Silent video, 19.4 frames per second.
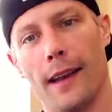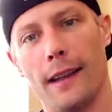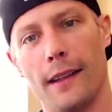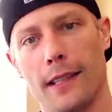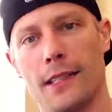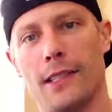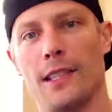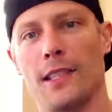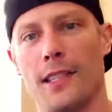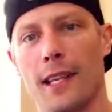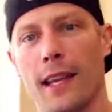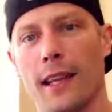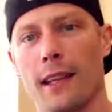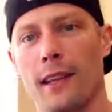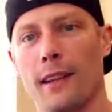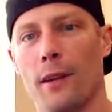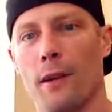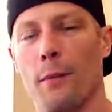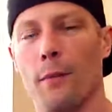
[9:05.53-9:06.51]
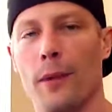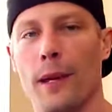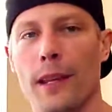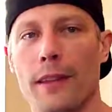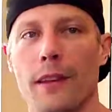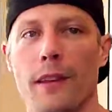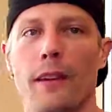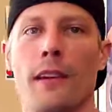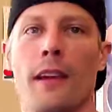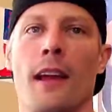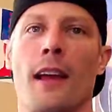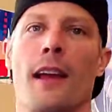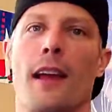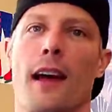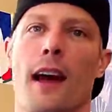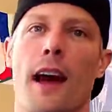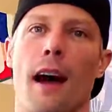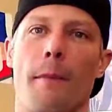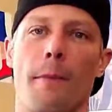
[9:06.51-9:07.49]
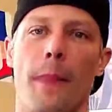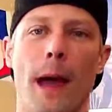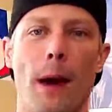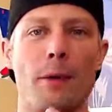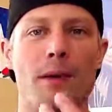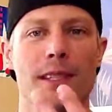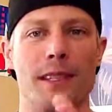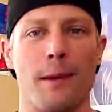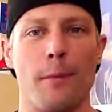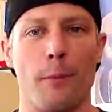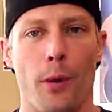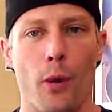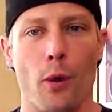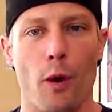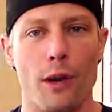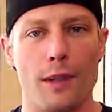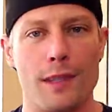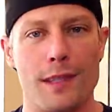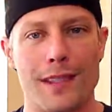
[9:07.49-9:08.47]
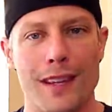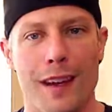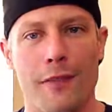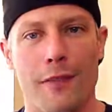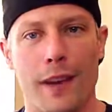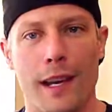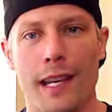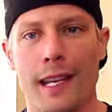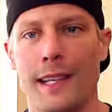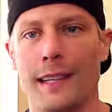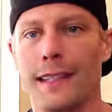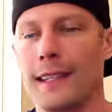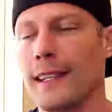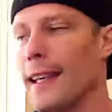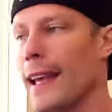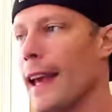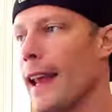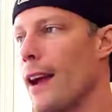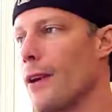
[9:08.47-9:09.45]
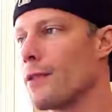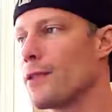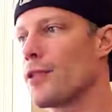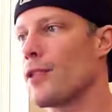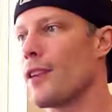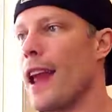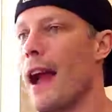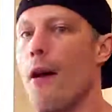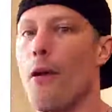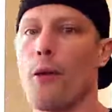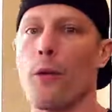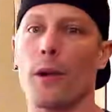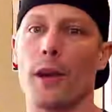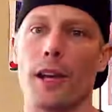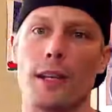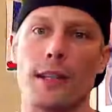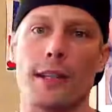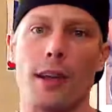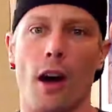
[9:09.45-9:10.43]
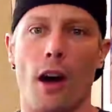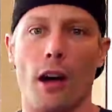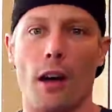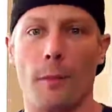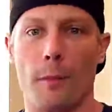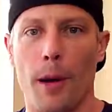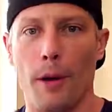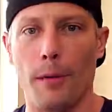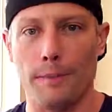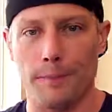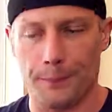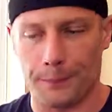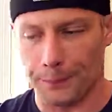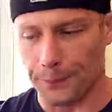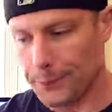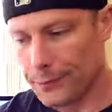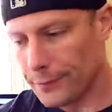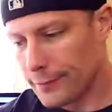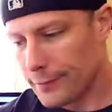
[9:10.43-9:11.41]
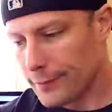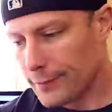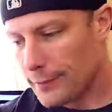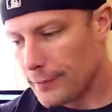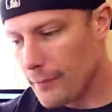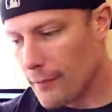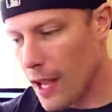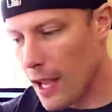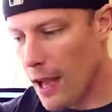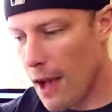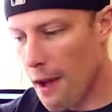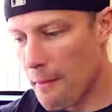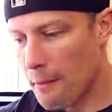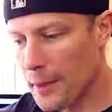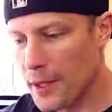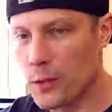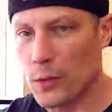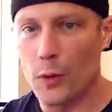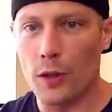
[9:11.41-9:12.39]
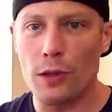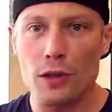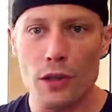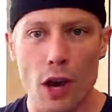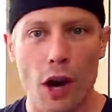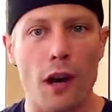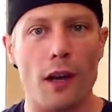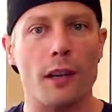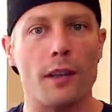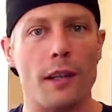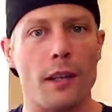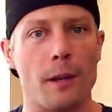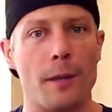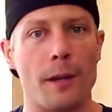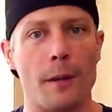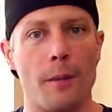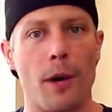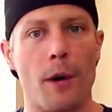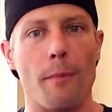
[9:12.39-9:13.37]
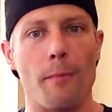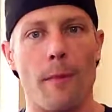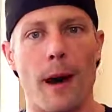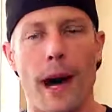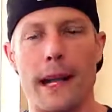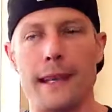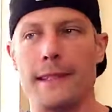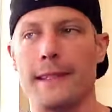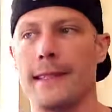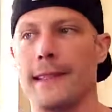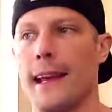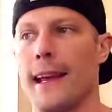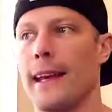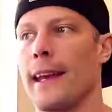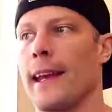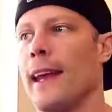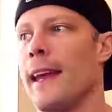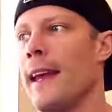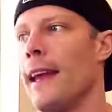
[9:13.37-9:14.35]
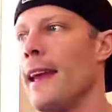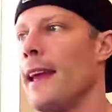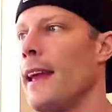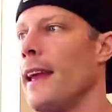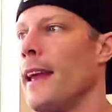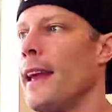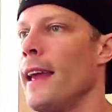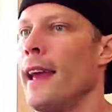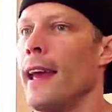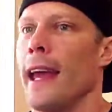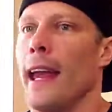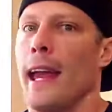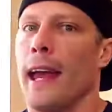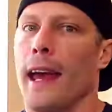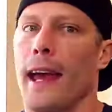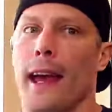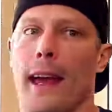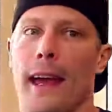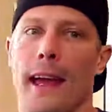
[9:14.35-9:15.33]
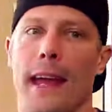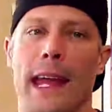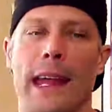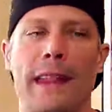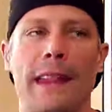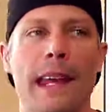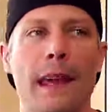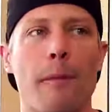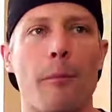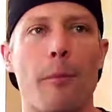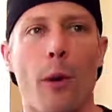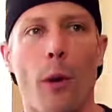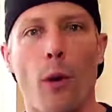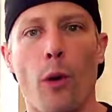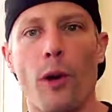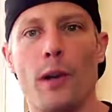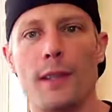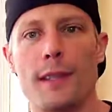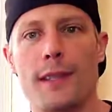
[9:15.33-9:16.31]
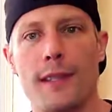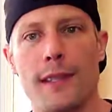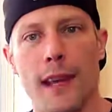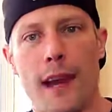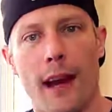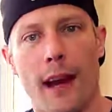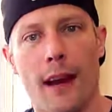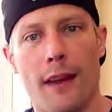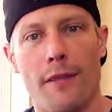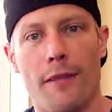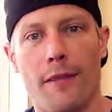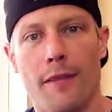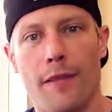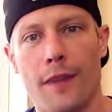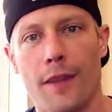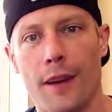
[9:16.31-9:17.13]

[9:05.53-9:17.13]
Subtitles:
let's just take a little breather. That was the important stuff I needed to get out. So now what we're going to talk about is we're going to talk a little bit about mindset and the importance of